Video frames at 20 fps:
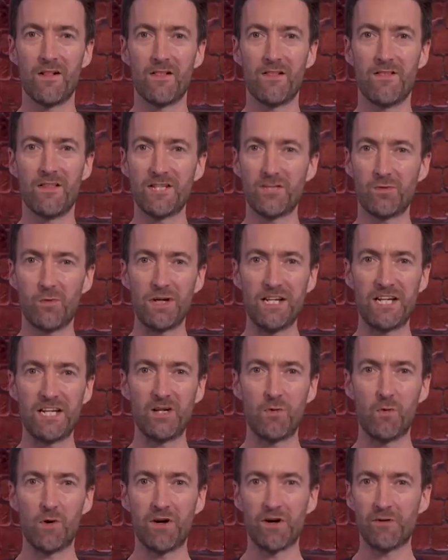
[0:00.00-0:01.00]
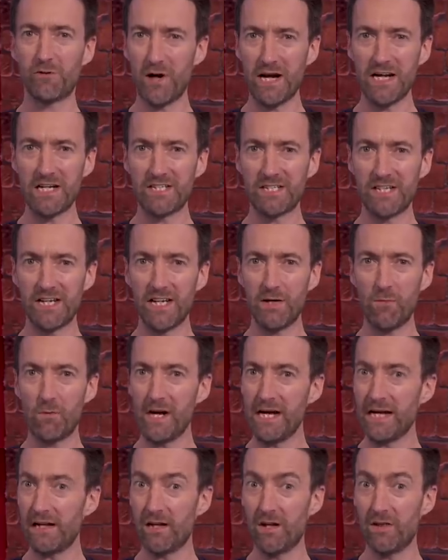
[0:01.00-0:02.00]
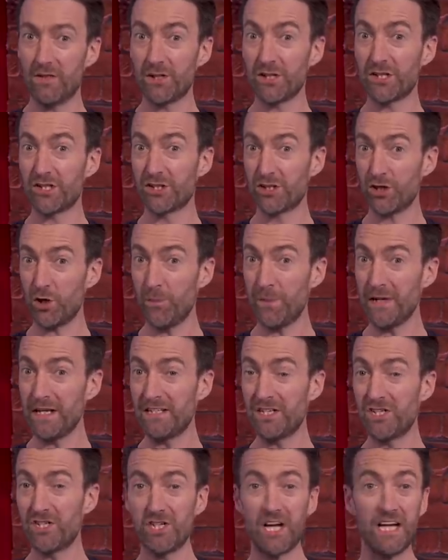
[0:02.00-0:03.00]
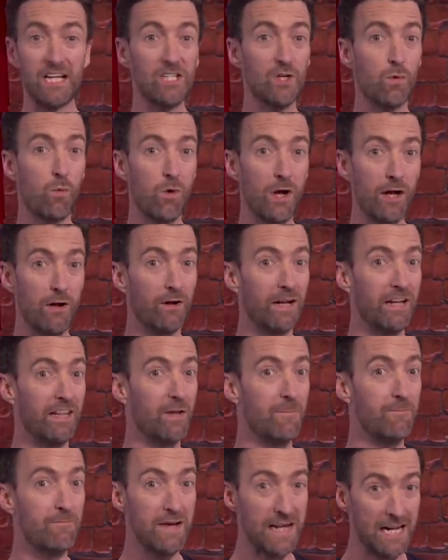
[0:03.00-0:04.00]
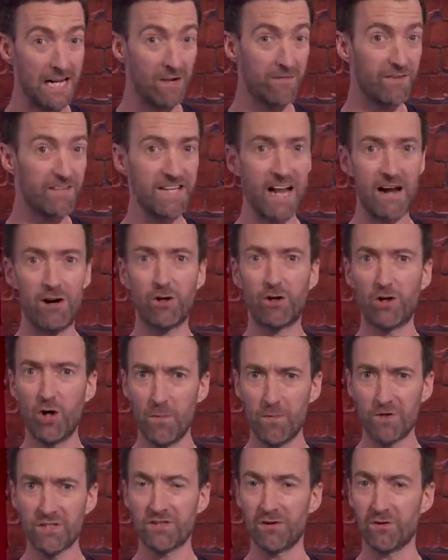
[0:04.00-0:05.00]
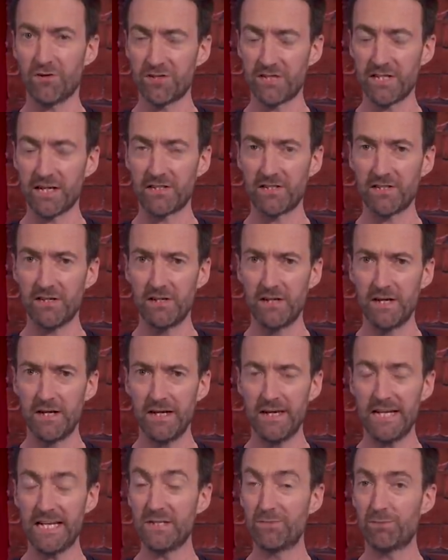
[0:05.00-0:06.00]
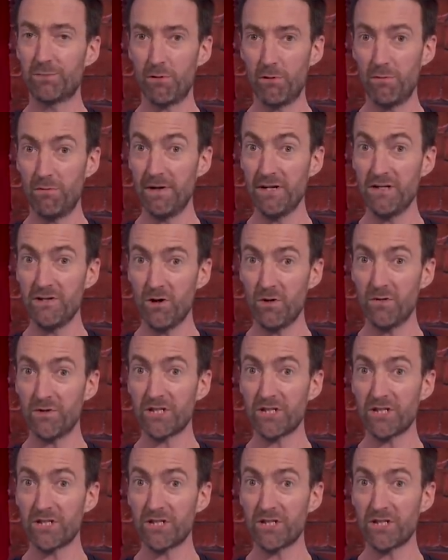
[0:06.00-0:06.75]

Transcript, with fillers: This week in the world of racing, we learned that stopping to change a wheel in the middle of a narrow cobblestone sector is probably not the